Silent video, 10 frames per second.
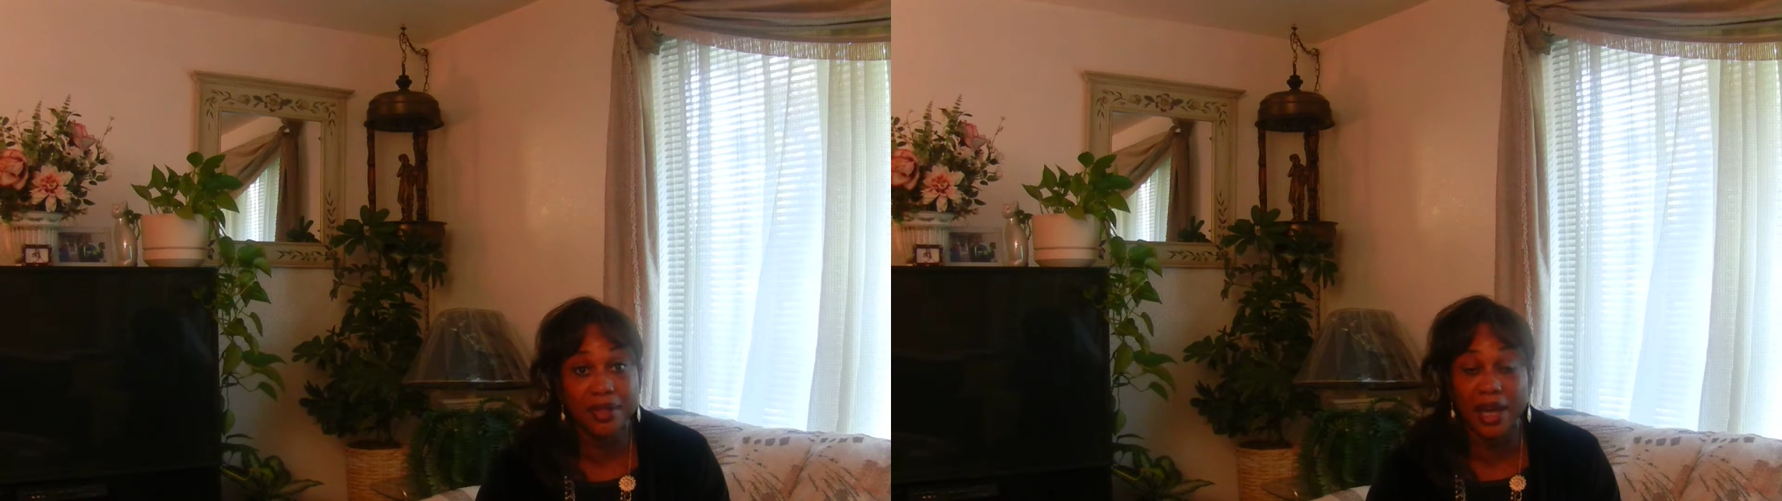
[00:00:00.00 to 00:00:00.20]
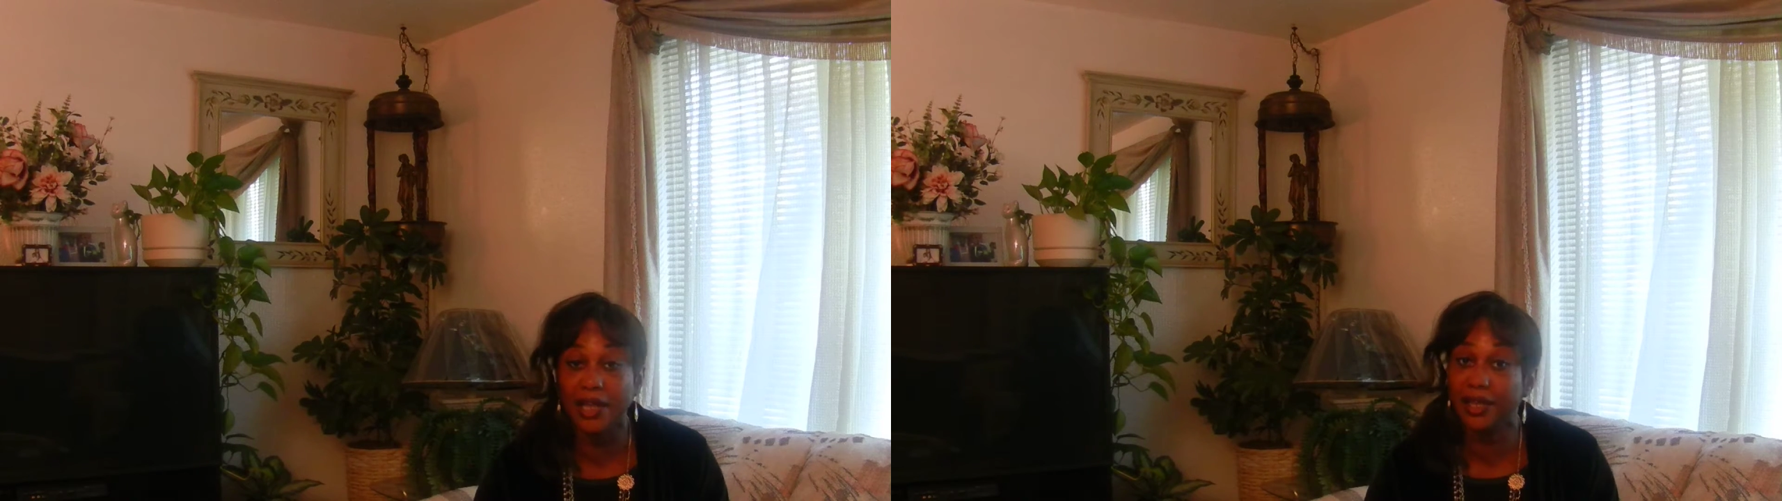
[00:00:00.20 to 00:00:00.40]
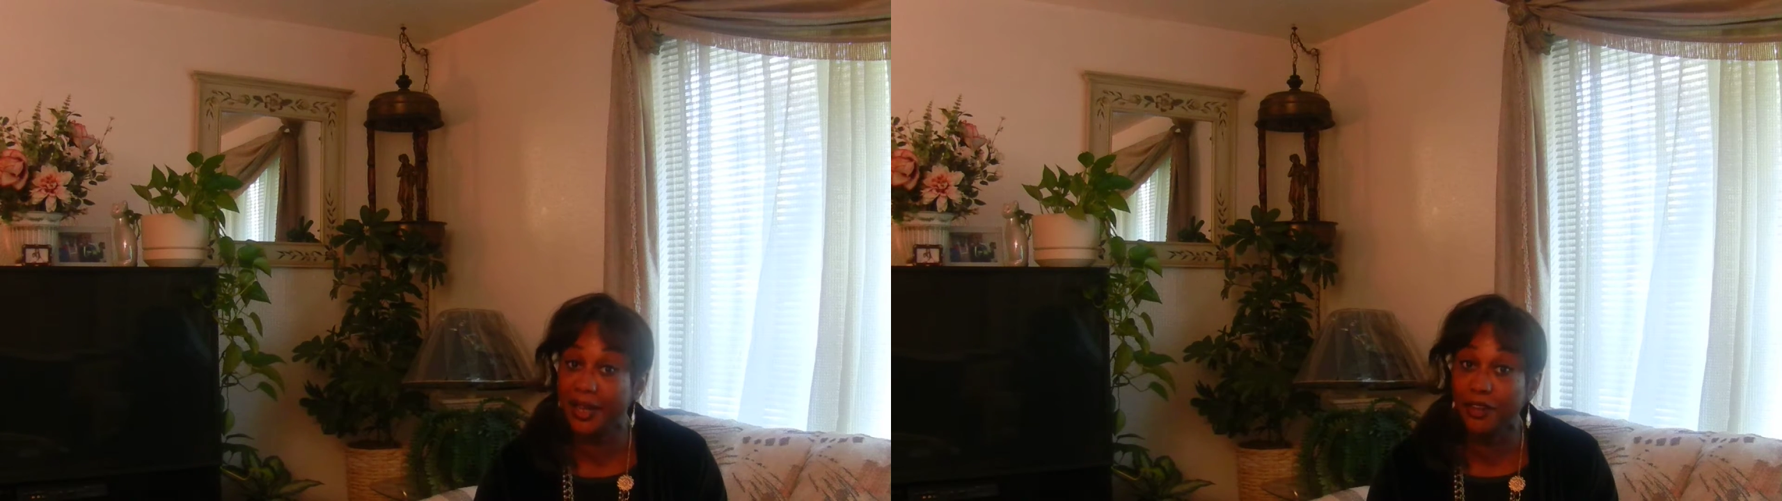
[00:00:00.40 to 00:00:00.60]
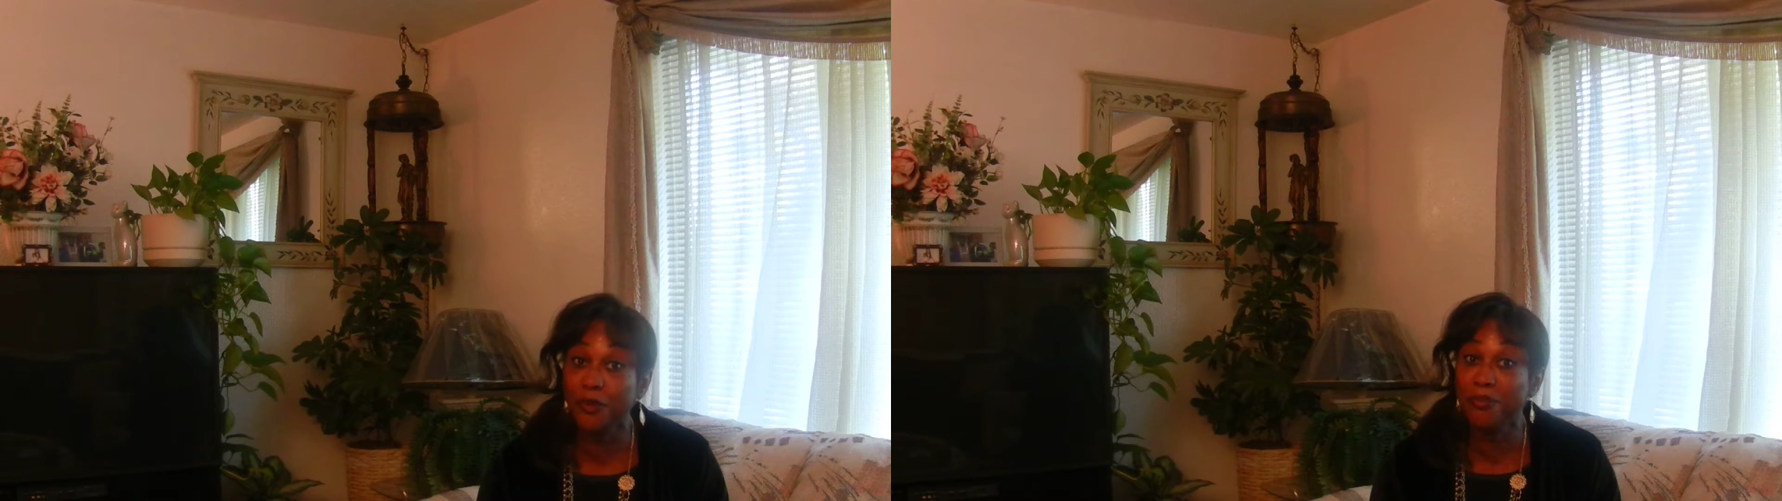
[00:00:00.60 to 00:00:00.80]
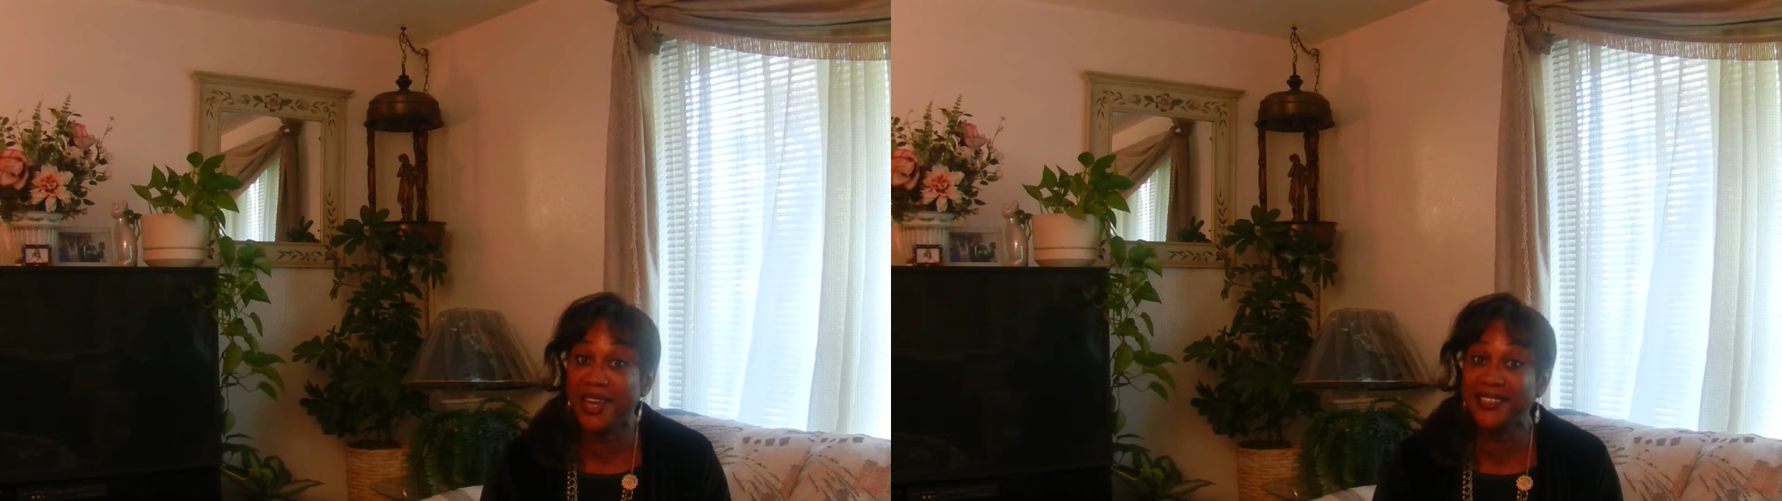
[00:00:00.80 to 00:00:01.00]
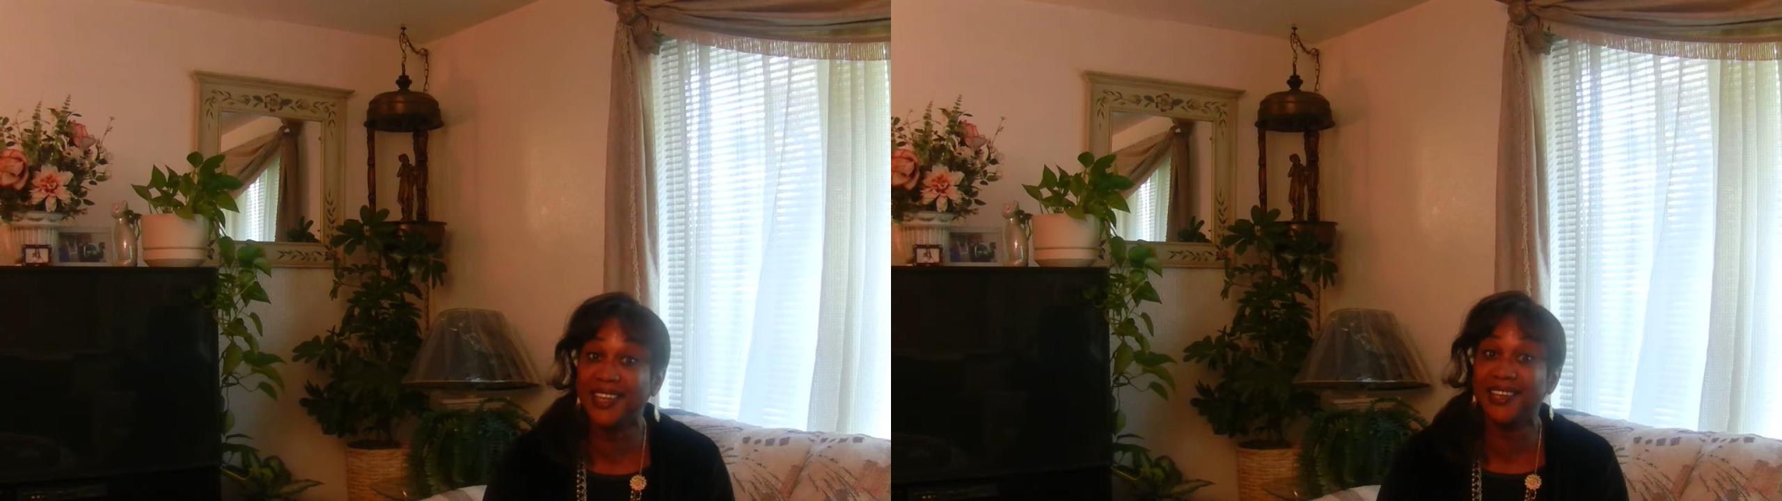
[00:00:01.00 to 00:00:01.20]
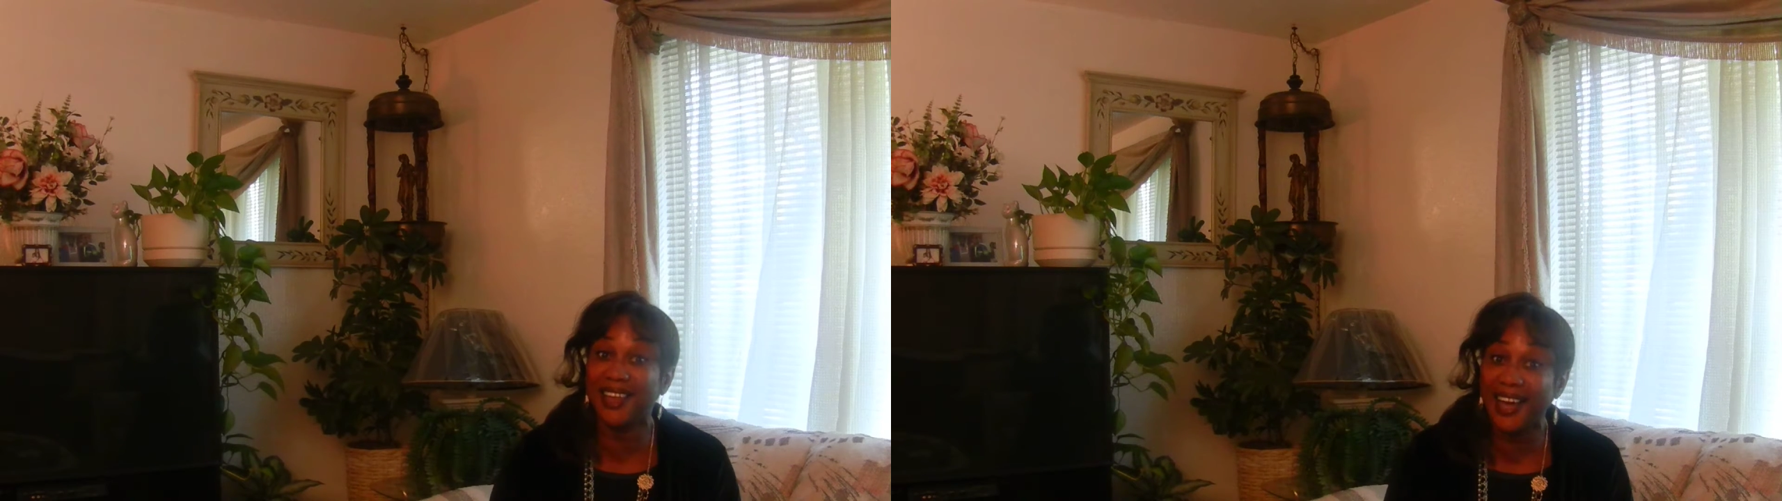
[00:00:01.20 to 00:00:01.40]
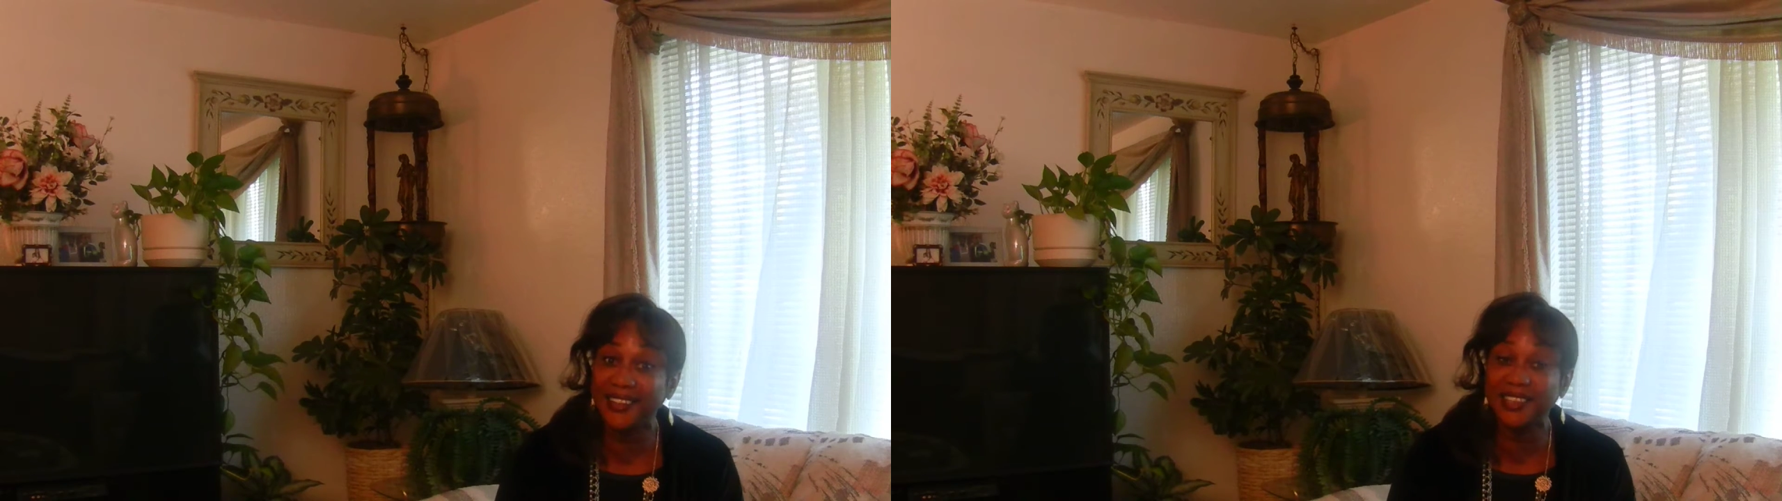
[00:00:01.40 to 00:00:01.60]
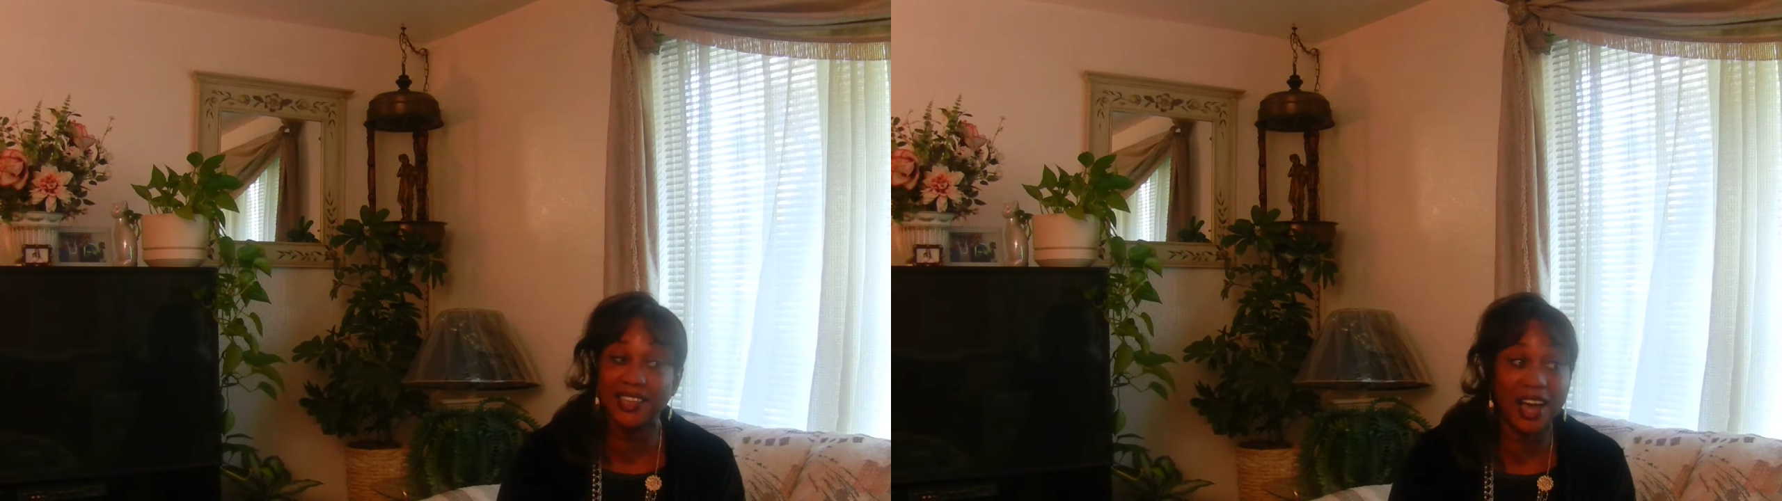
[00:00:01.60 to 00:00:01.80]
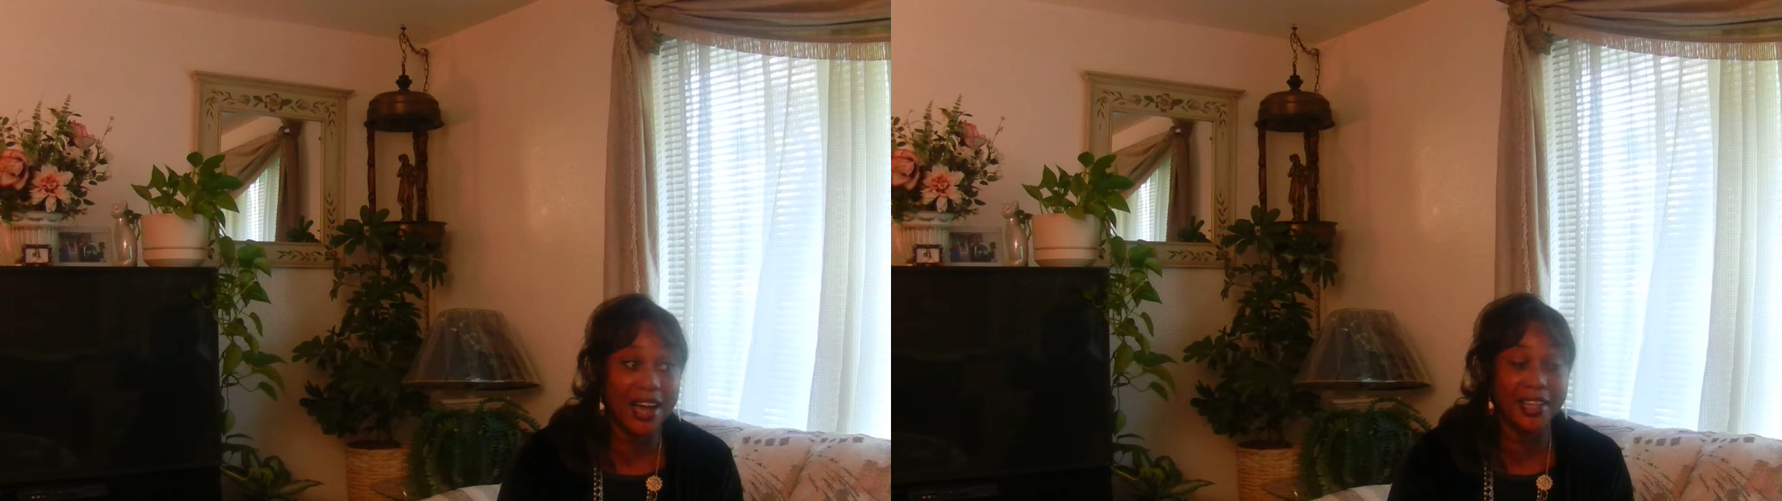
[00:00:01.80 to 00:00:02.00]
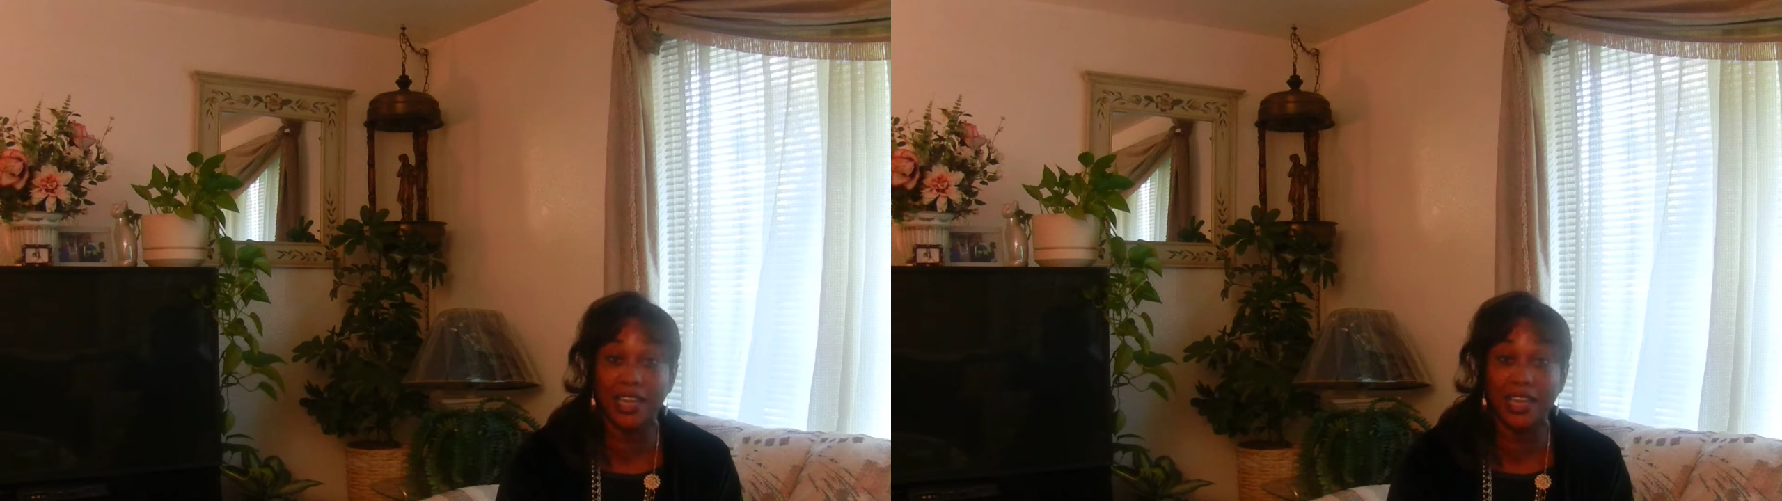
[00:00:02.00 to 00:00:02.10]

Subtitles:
A little means a lot to God,